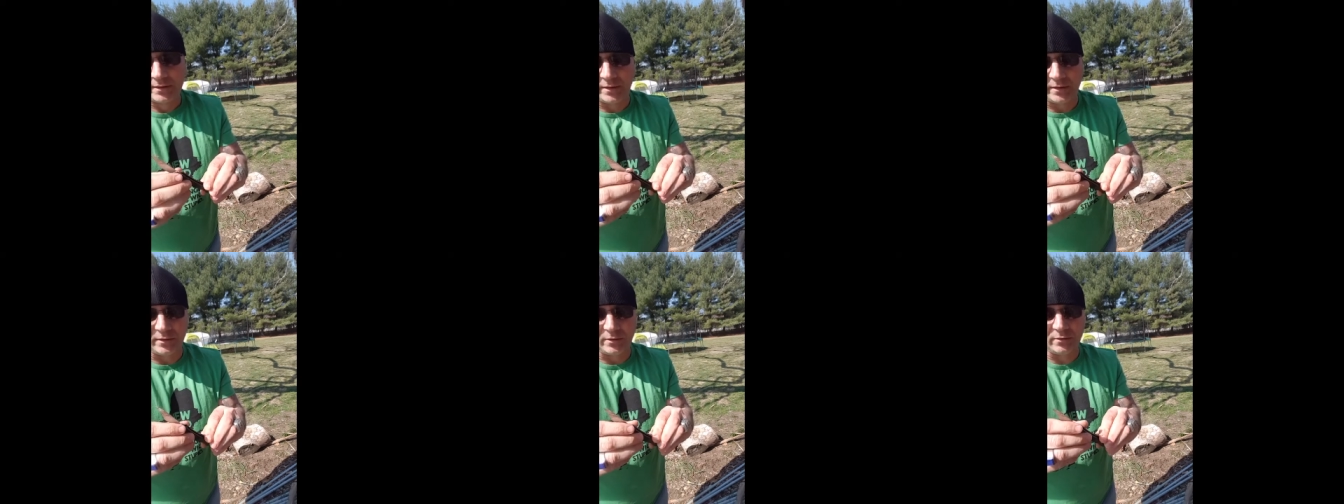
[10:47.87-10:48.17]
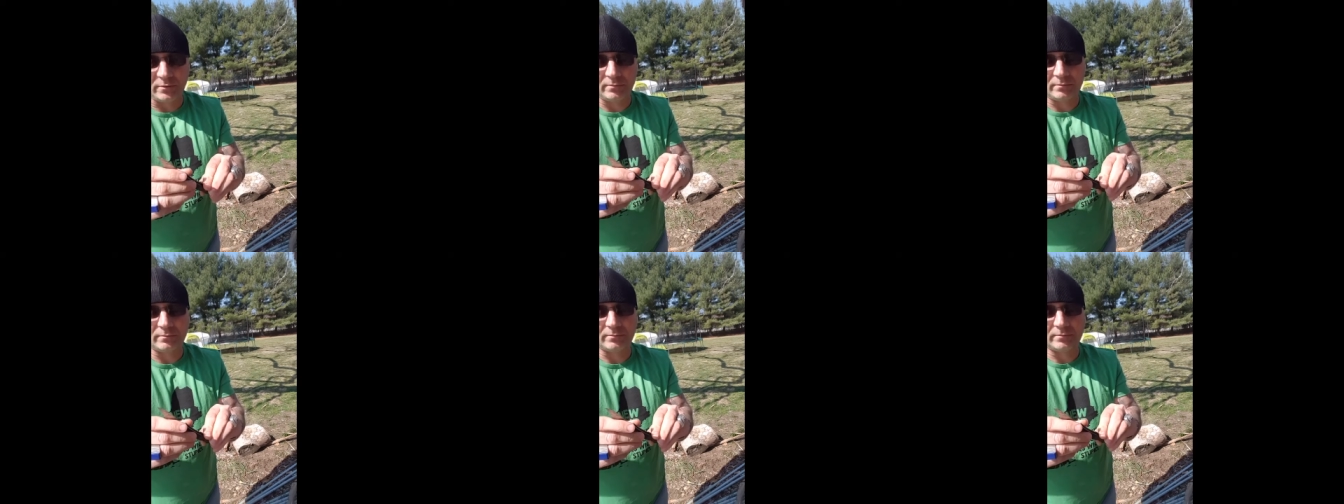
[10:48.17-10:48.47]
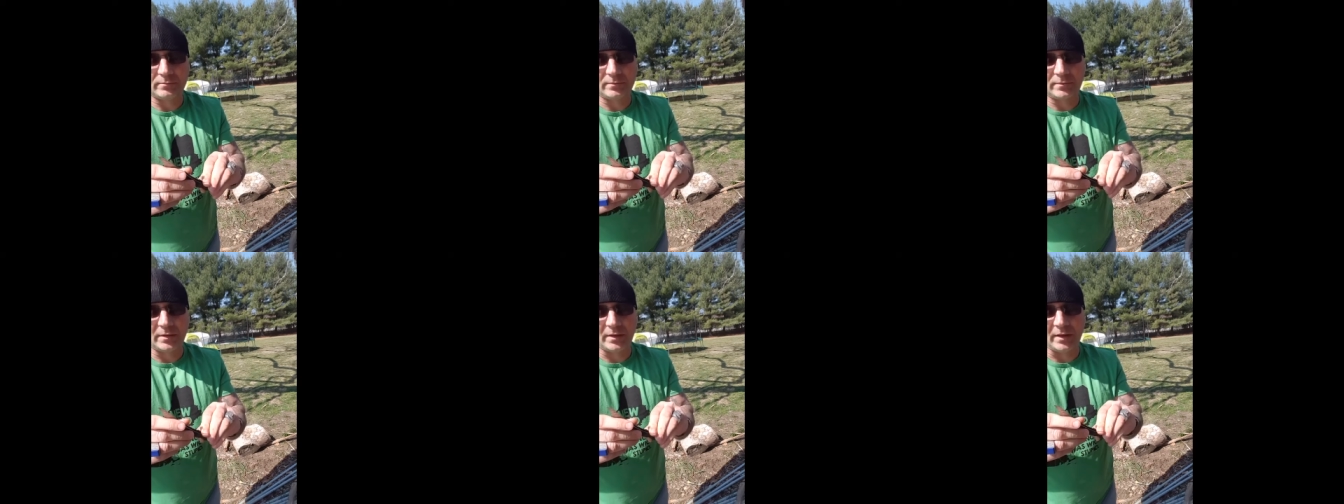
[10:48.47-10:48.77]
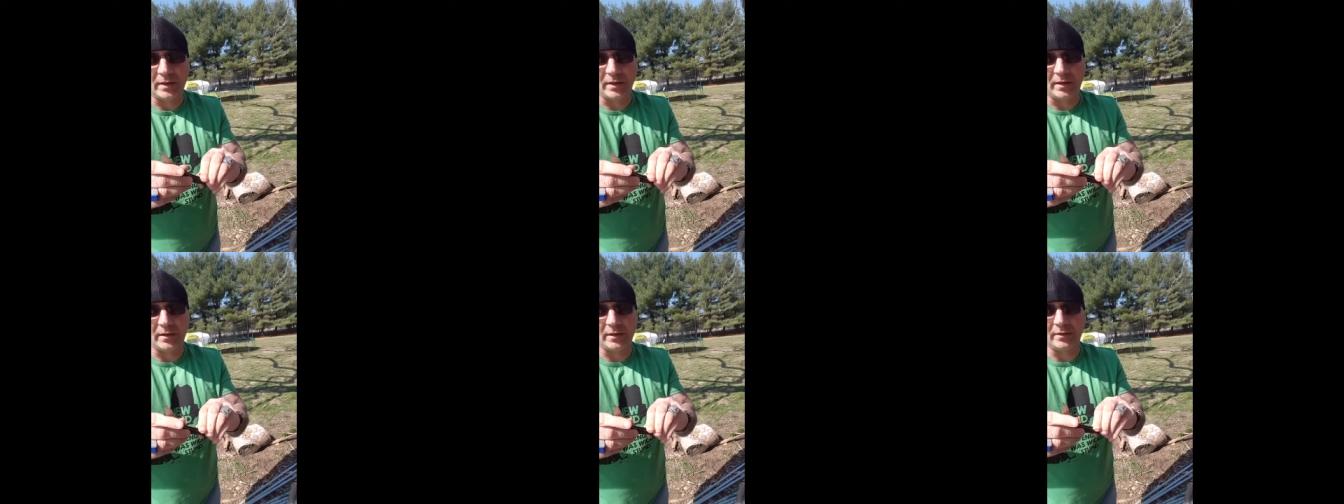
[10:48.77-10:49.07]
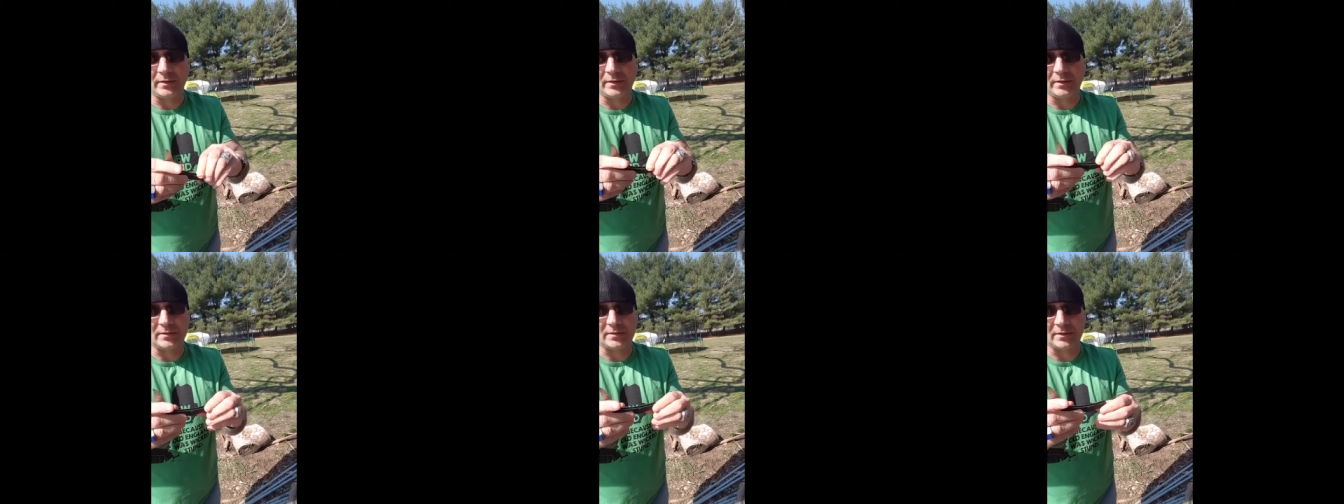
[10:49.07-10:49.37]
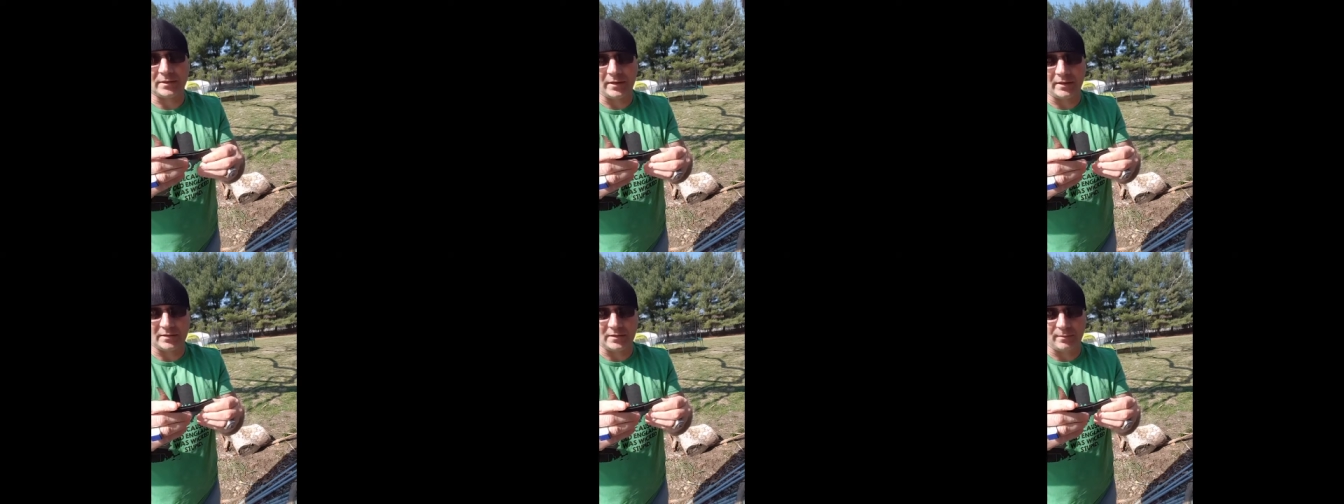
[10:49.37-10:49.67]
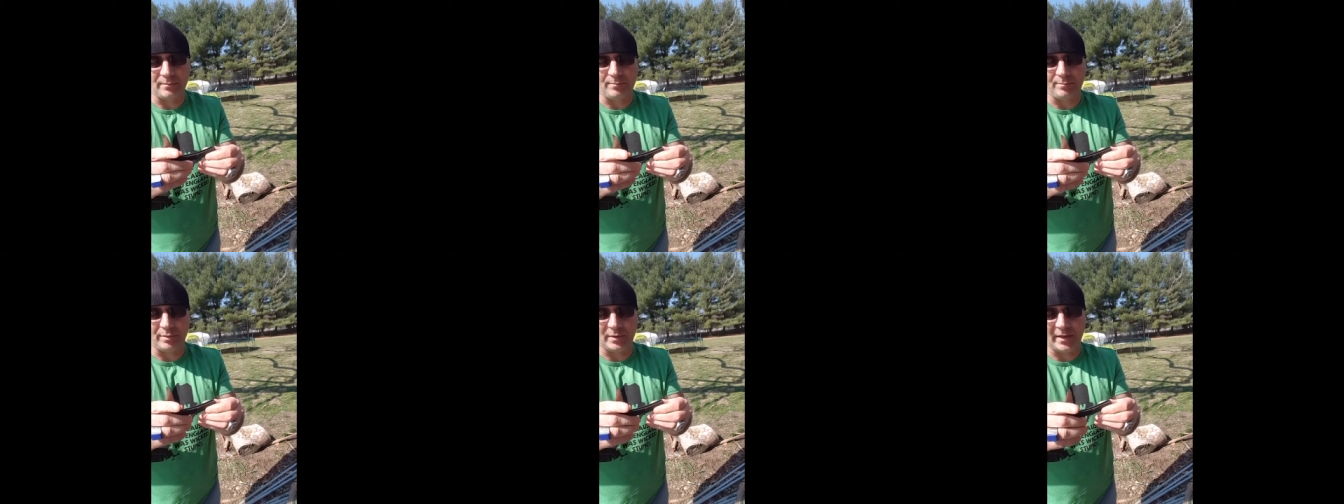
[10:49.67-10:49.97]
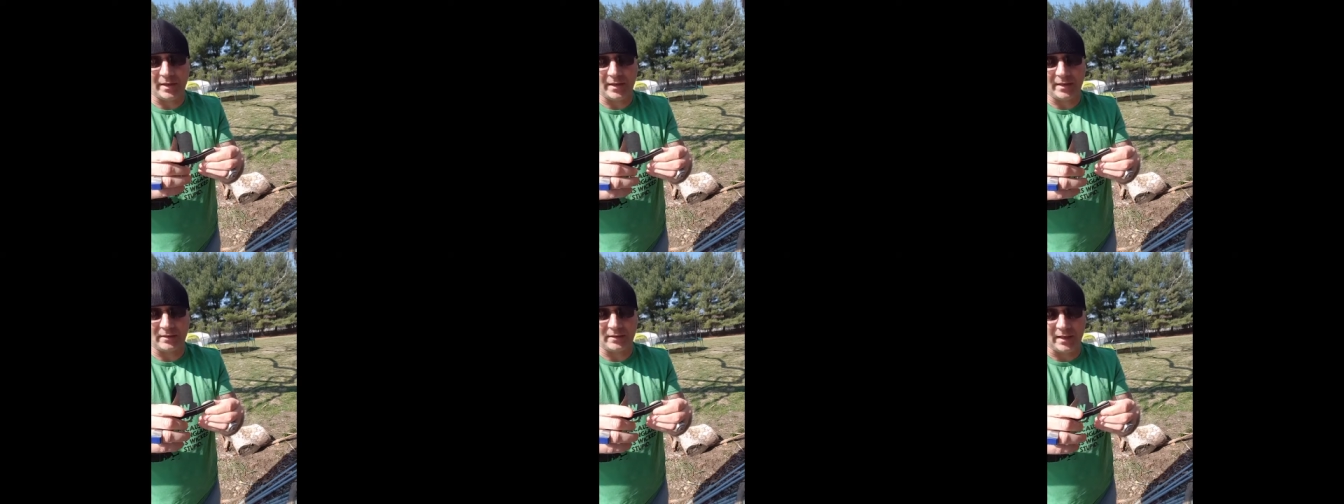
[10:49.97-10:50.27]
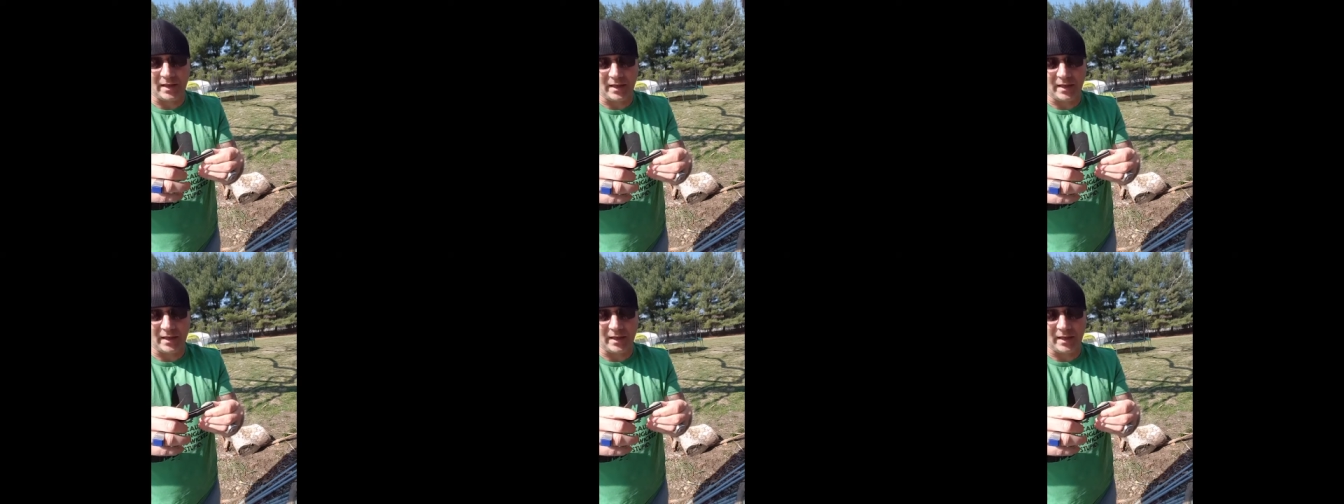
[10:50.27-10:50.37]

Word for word: You know, it's it's a blade